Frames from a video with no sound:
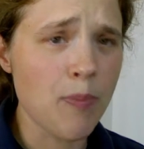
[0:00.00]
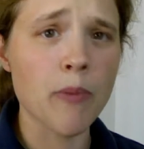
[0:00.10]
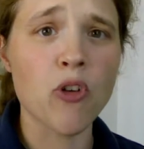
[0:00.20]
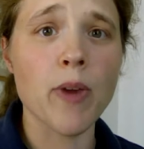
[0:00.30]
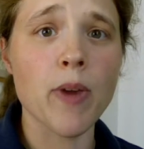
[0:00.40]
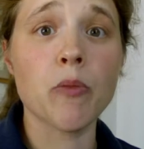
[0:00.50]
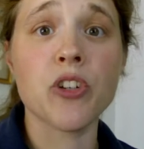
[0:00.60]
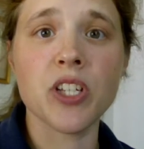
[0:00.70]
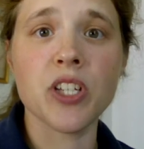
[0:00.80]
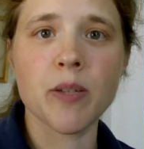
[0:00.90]
format,
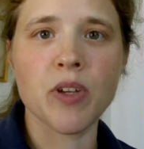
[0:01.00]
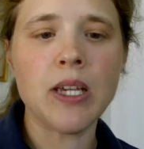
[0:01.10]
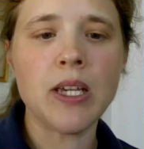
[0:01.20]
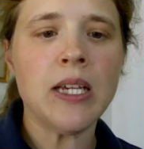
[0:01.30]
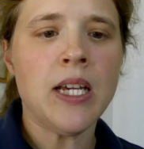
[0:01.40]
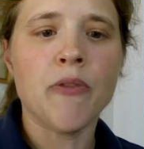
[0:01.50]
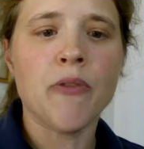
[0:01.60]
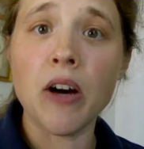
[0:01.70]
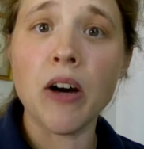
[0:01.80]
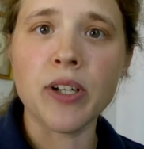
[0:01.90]
which needs to be
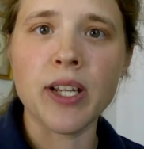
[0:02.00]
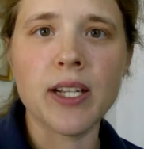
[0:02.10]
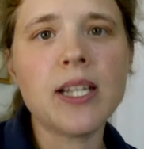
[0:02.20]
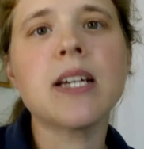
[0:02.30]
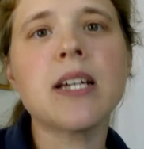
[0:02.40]
validated,